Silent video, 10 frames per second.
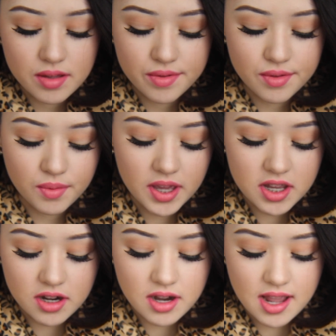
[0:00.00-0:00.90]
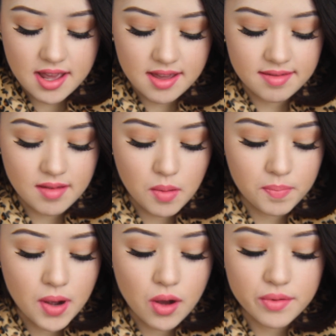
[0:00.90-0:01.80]
So here is
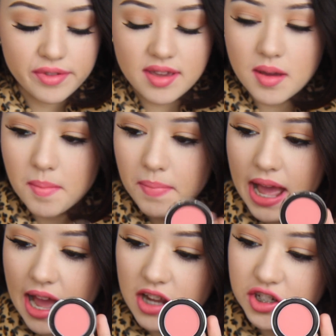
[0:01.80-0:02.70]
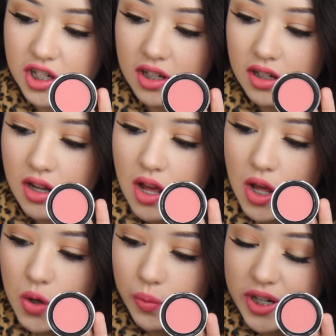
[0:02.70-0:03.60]
Posy Passion,
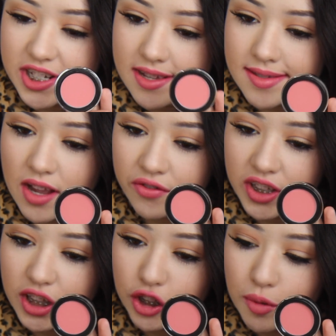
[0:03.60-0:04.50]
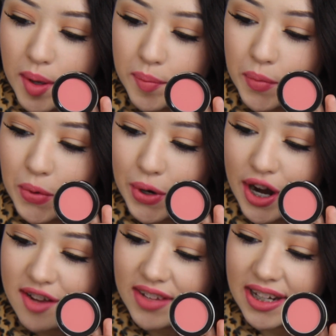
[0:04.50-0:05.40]
which is definitely a little bit more
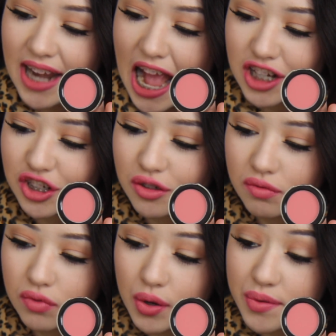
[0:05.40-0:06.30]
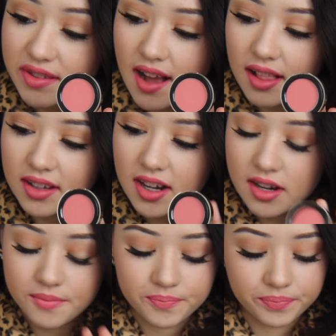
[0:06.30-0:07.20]
of a natural rose
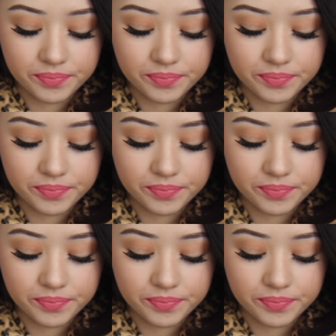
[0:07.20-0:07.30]
color.